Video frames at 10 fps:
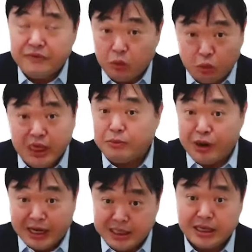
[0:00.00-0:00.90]
week
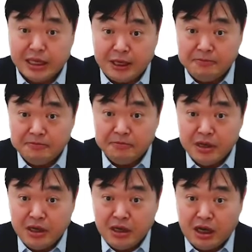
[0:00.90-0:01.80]
practically.
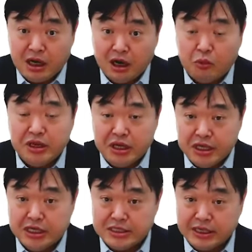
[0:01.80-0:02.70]
When
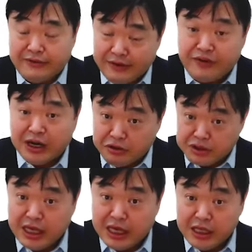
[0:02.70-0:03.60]
is the final
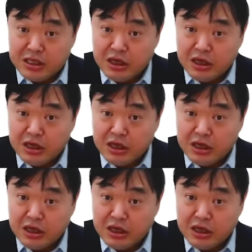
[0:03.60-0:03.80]
date